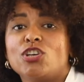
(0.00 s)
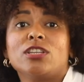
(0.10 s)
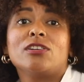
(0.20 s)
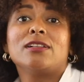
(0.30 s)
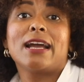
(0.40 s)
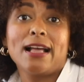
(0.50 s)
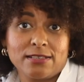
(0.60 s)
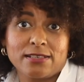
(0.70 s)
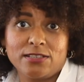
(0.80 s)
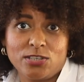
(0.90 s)
general
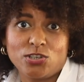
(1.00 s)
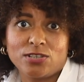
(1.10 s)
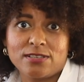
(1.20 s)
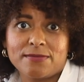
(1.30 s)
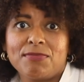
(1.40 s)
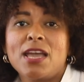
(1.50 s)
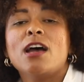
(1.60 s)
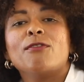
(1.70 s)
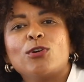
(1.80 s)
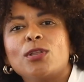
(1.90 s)
health conditions.
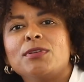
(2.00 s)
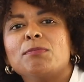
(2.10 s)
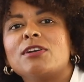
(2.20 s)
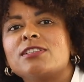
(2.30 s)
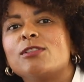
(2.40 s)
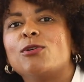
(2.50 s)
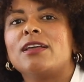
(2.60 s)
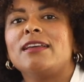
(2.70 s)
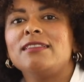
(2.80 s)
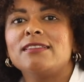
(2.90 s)
Following
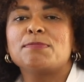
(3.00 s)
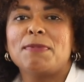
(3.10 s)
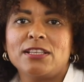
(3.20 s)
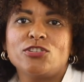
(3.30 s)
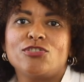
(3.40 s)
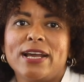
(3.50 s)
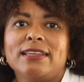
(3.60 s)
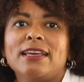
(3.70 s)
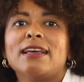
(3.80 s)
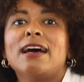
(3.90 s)
Barcelona in Spanish
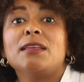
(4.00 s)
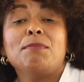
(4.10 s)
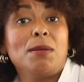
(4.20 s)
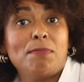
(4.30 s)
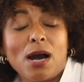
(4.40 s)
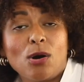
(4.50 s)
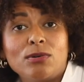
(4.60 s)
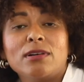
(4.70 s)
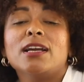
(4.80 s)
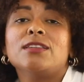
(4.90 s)
ranking are the
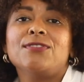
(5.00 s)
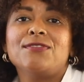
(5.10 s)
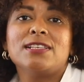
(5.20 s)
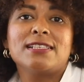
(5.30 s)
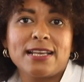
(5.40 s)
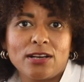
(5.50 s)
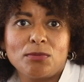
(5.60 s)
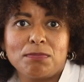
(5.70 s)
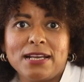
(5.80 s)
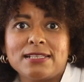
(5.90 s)
Bilbao at
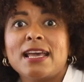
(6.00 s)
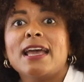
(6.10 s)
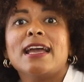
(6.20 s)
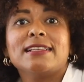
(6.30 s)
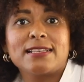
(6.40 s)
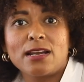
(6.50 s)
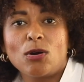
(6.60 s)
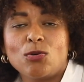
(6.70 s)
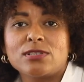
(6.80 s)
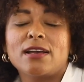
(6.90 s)
52nd place and
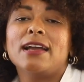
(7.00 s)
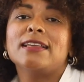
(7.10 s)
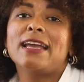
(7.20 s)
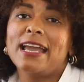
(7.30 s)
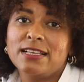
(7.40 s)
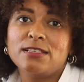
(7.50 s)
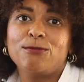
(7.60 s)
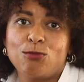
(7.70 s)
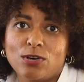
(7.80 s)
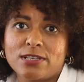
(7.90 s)
Zaragoza at
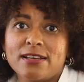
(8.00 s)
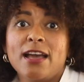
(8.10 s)
84th.